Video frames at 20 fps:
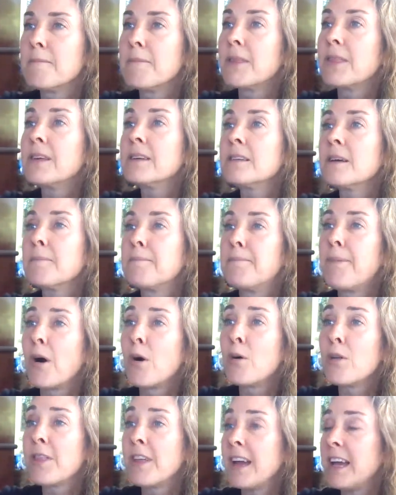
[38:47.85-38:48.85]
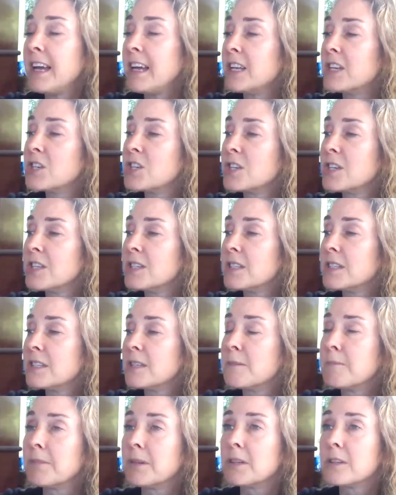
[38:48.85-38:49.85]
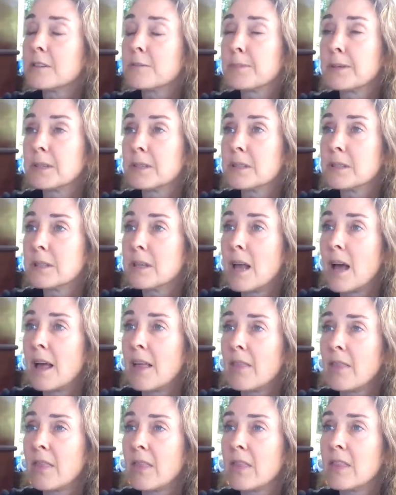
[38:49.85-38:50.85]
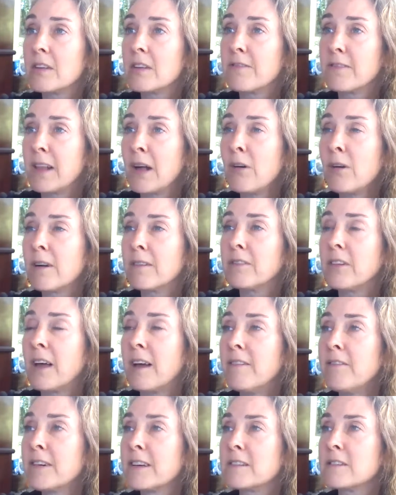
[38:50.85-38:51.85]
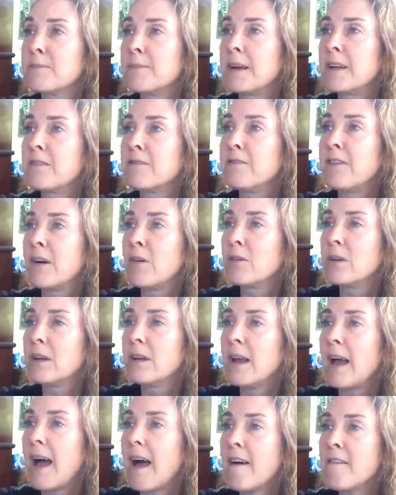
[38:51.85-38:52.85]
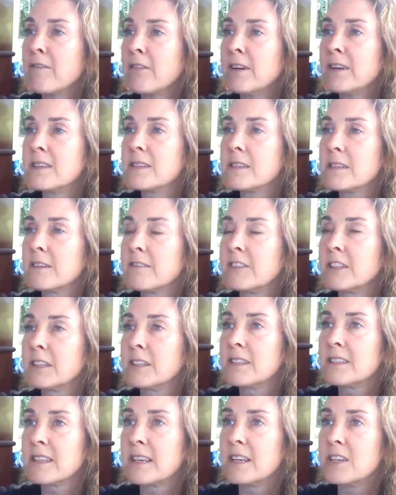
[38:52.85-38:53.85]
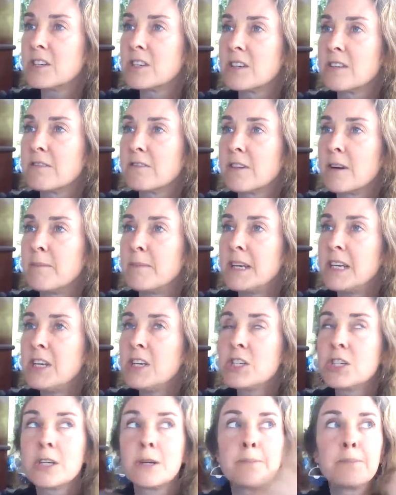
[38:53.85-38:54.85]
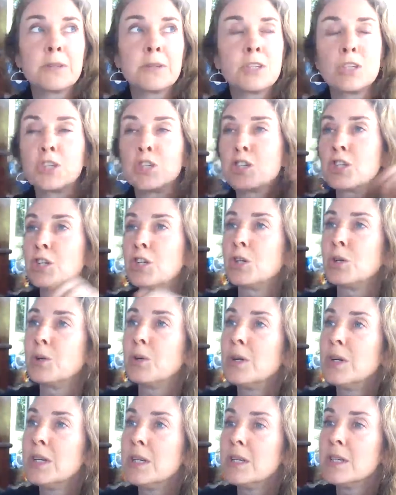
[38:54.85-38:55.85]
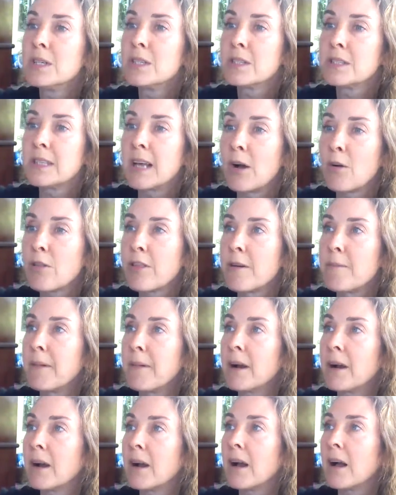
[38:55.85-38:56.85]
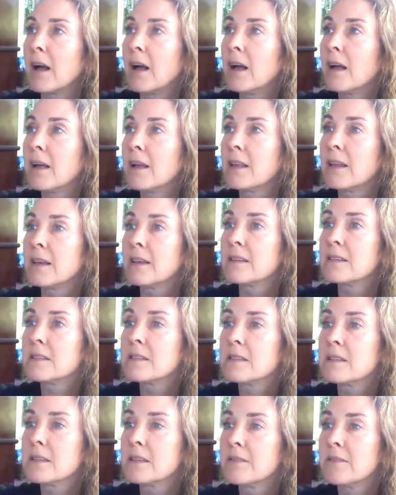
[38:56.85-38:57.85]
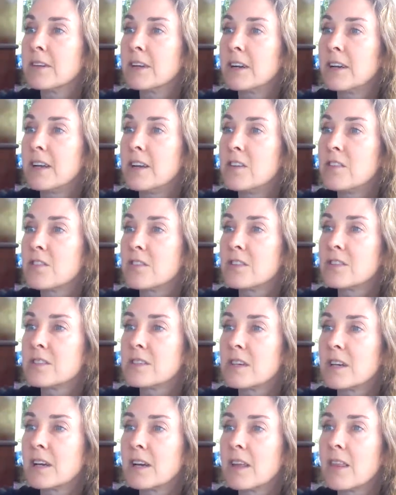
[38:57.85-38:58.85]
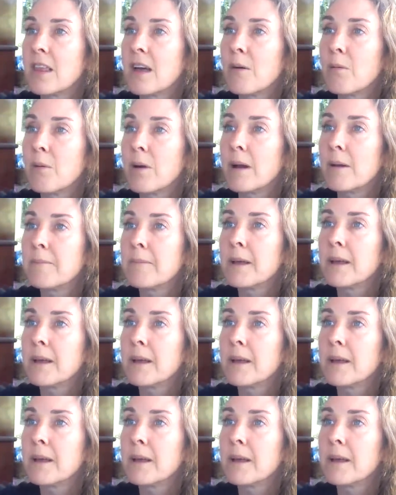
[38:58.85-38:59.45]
But these are both ancient symbols. And the flower of life has been found in every civilization from Egypt to South America. And it's very interesting in that way.